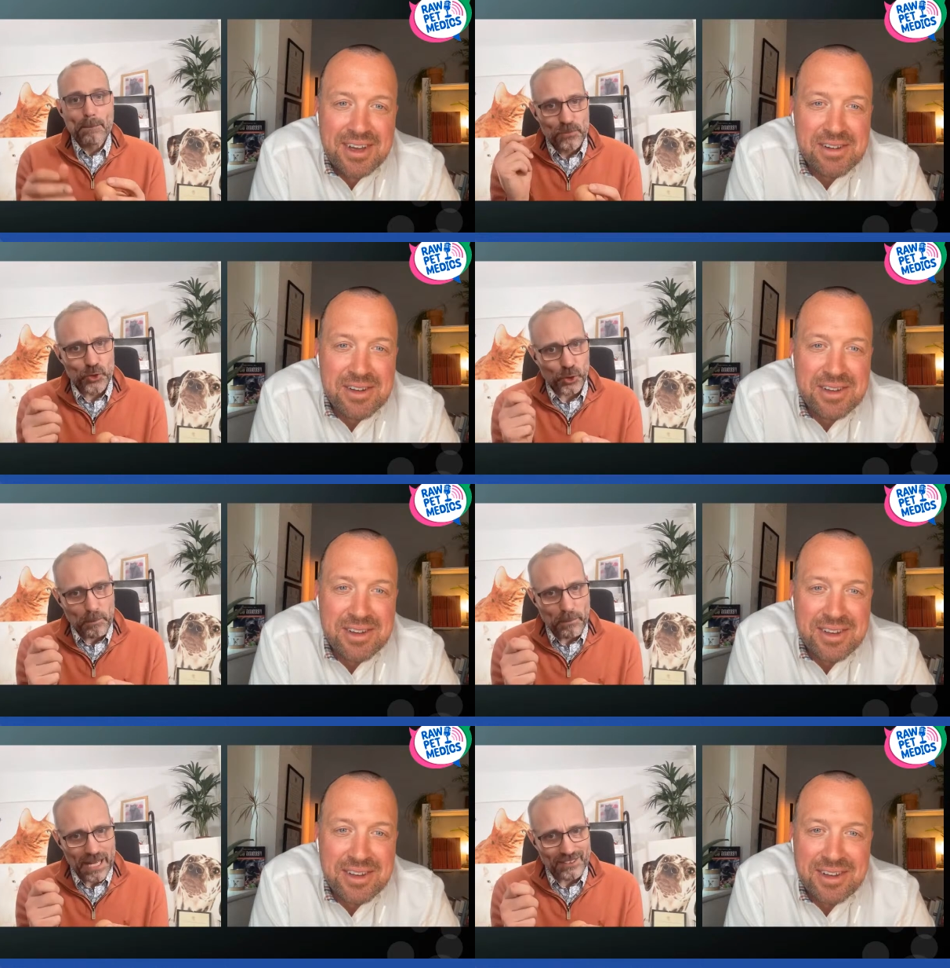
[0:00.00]
Speaker 1: took a
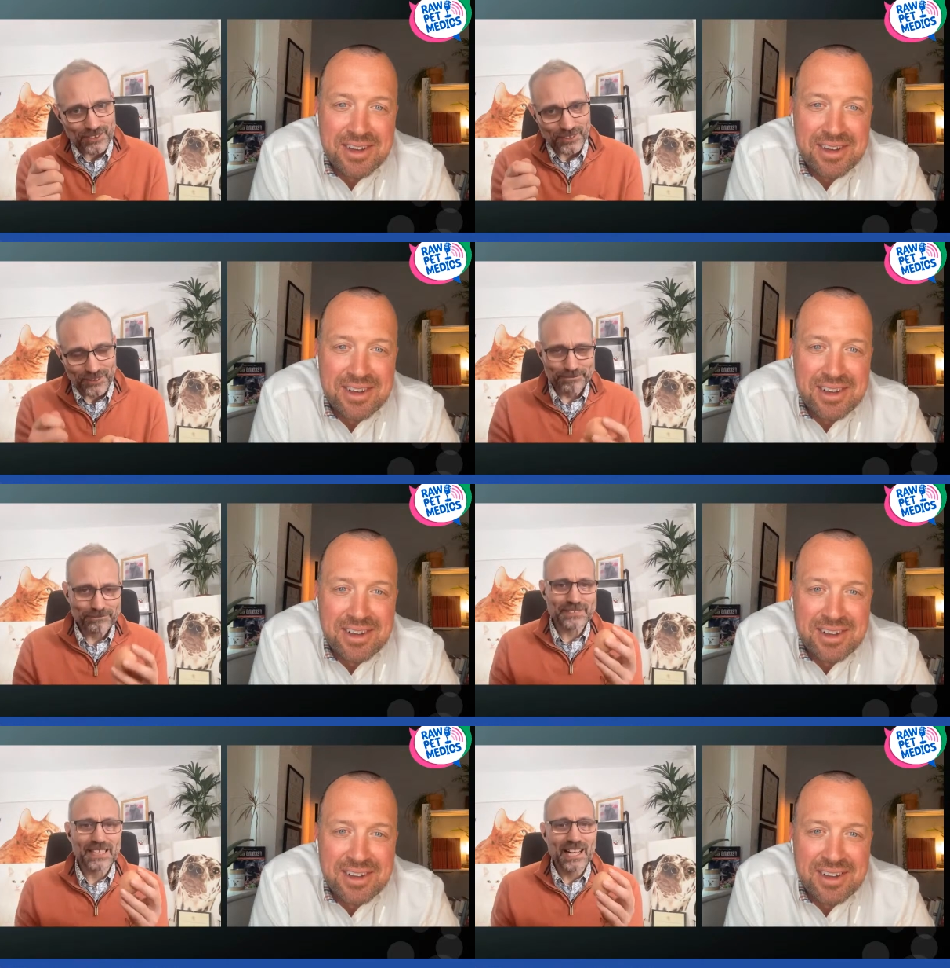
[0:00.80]
pencil
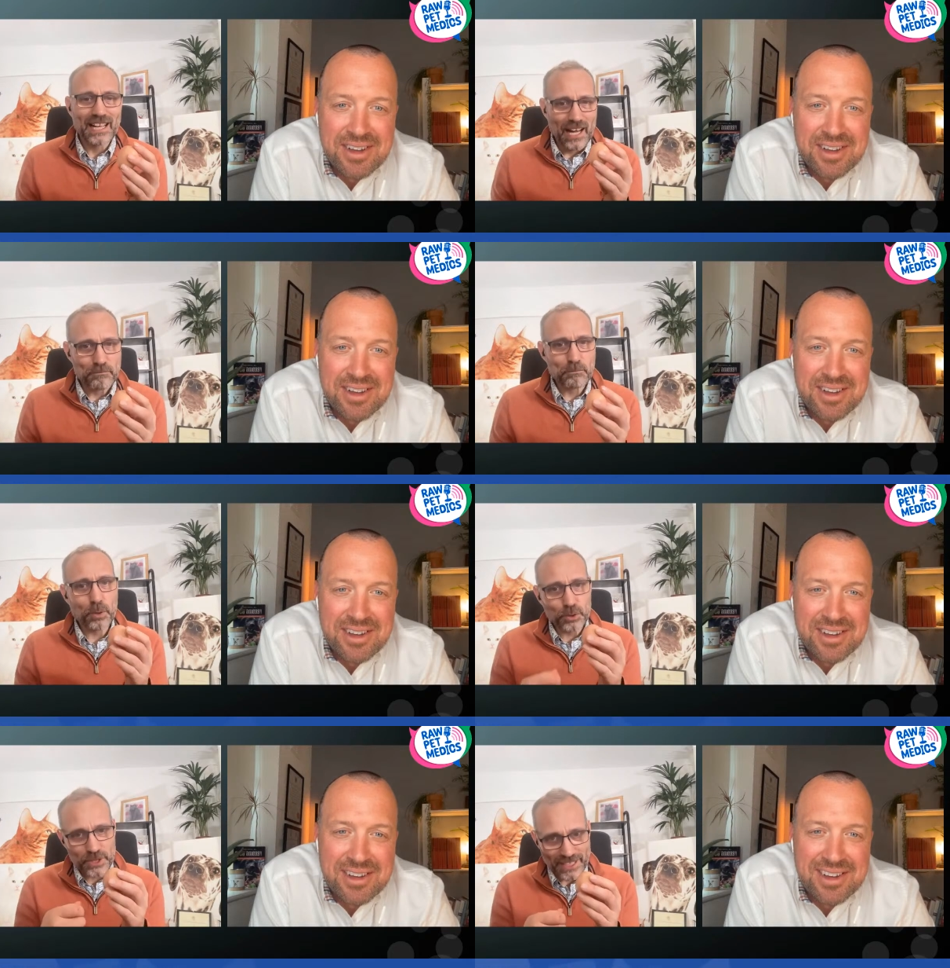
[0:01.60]
and
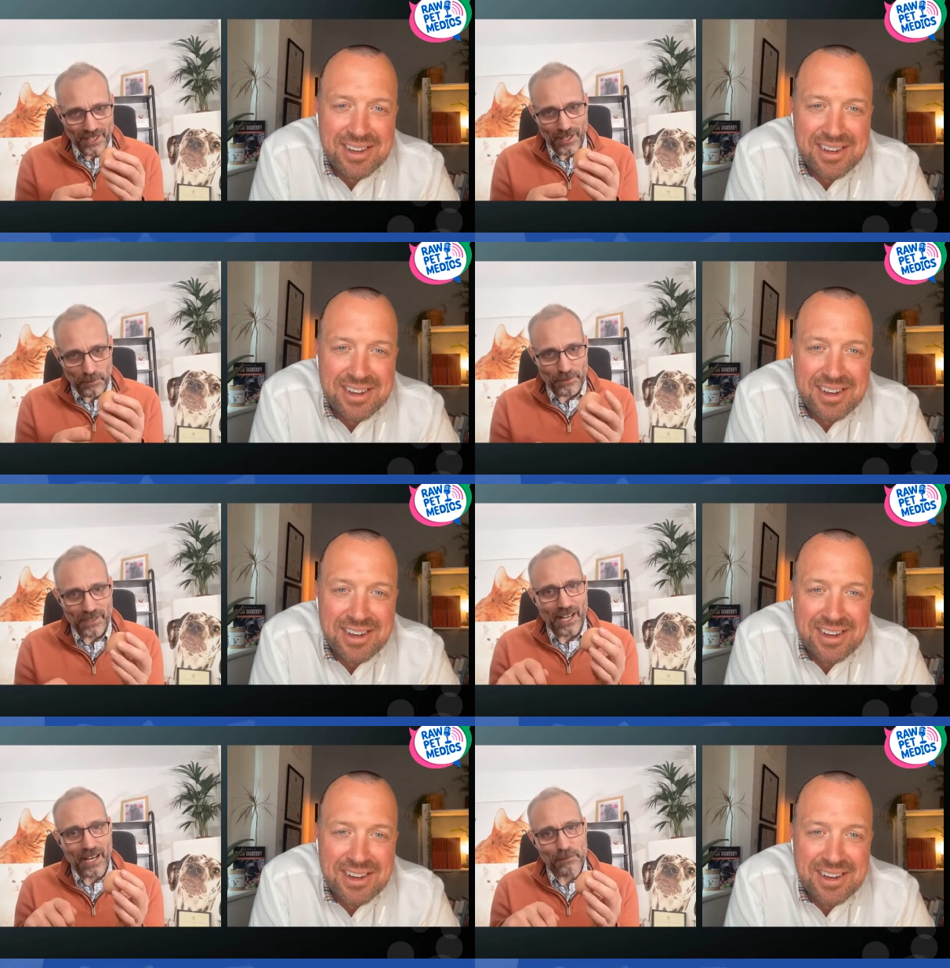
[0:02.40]
put it up
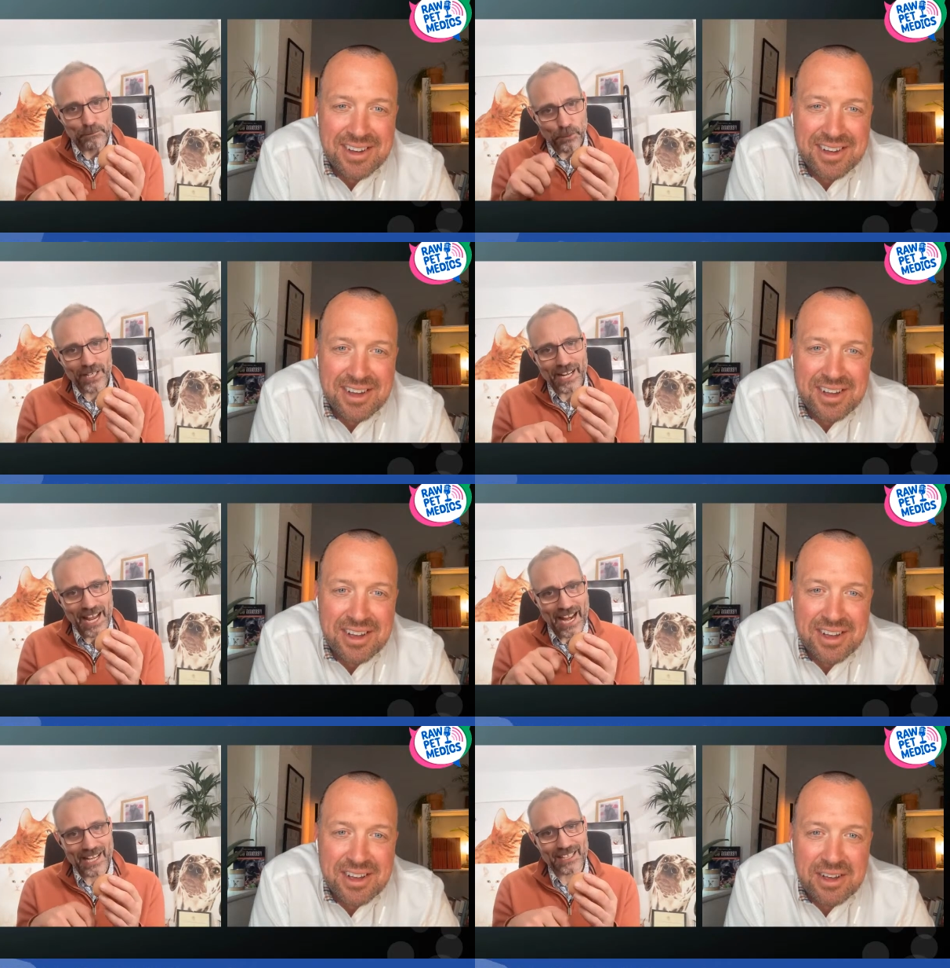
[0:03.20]
and put an
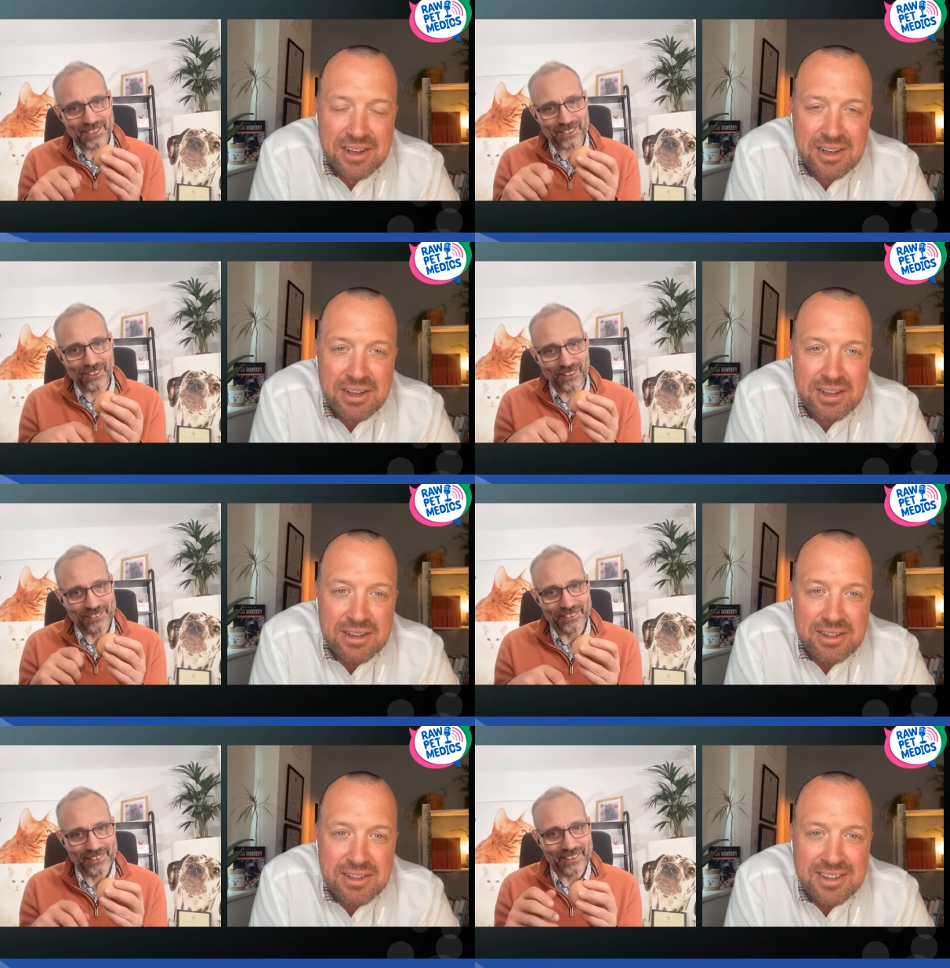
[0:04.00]
X
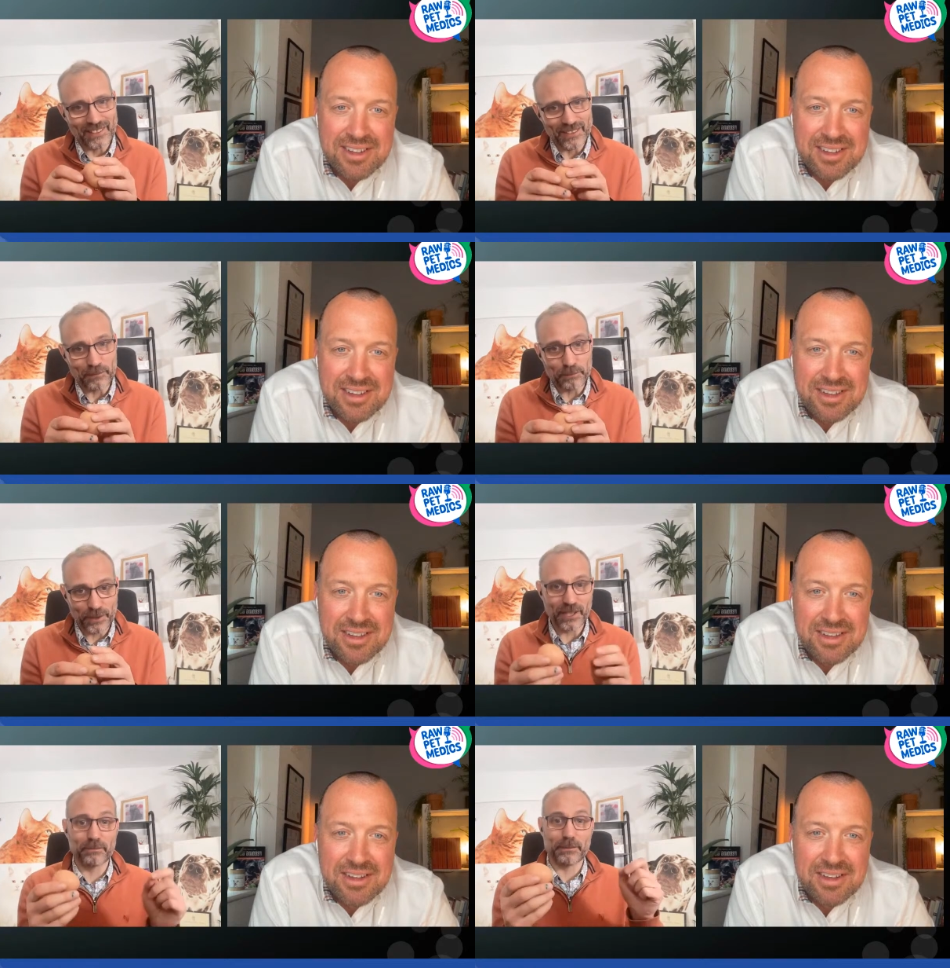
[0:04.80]
on yeah put it
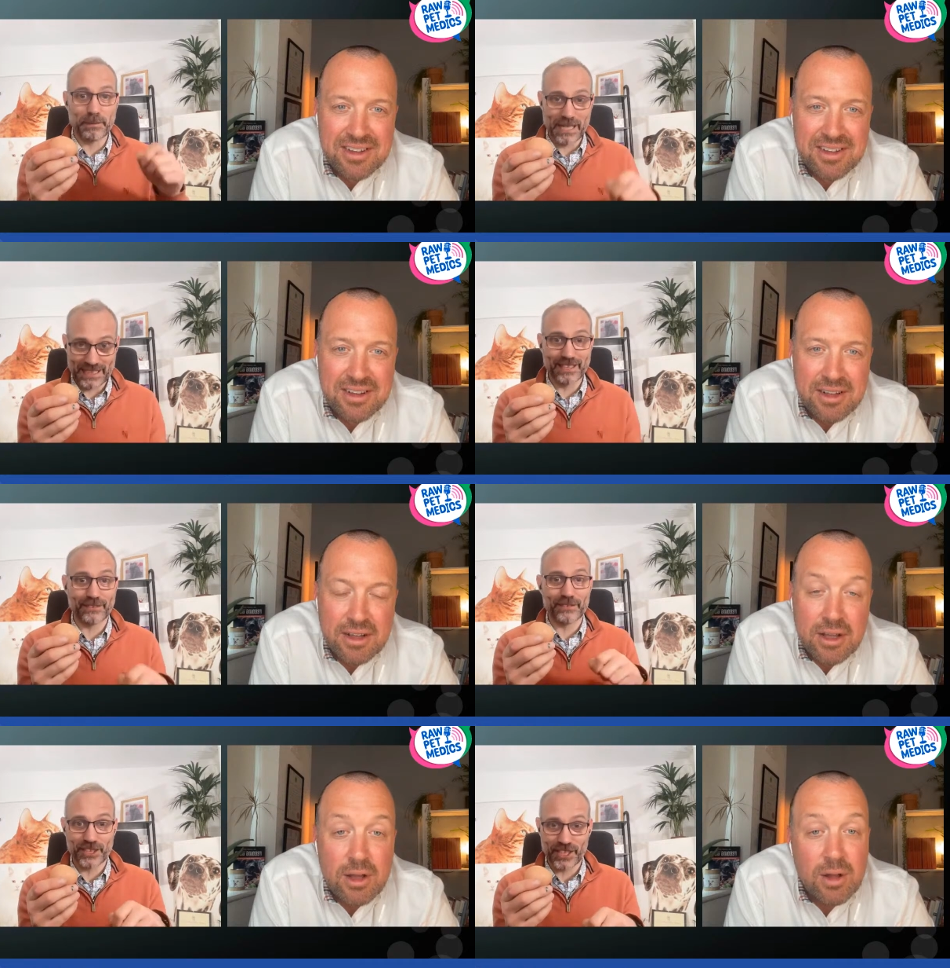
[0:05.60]
up the back end of a
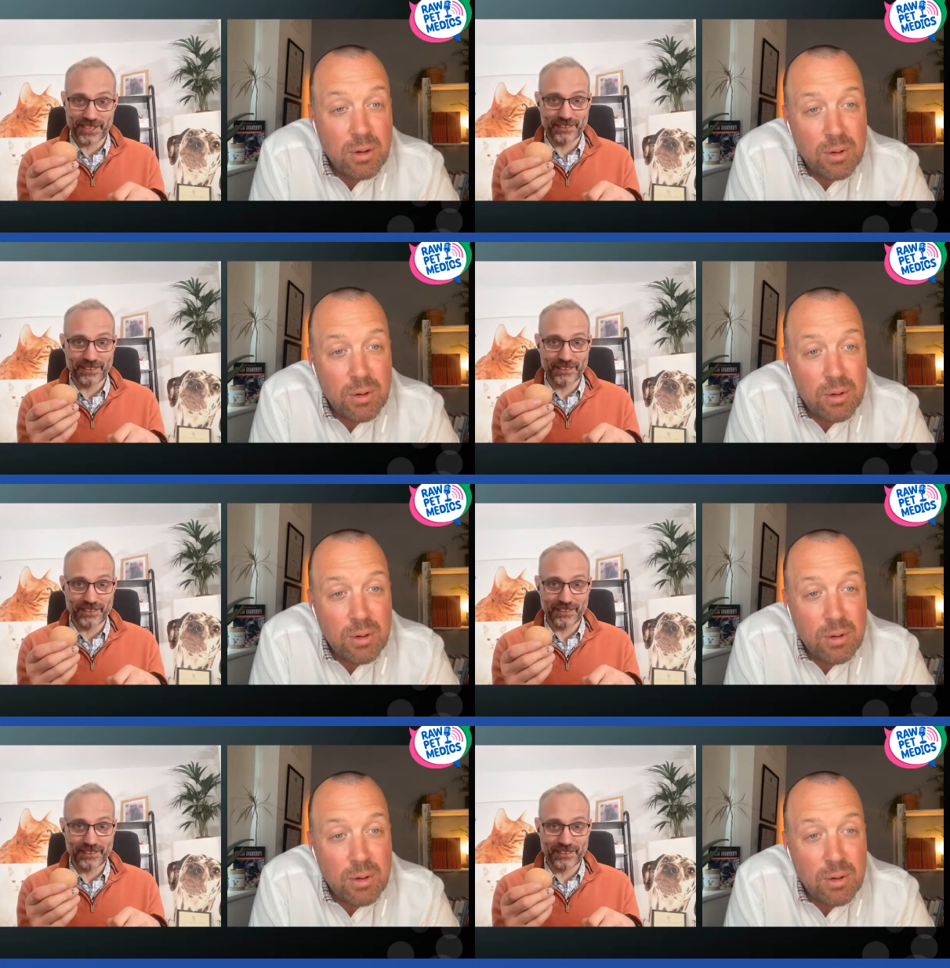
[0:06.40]
chicken.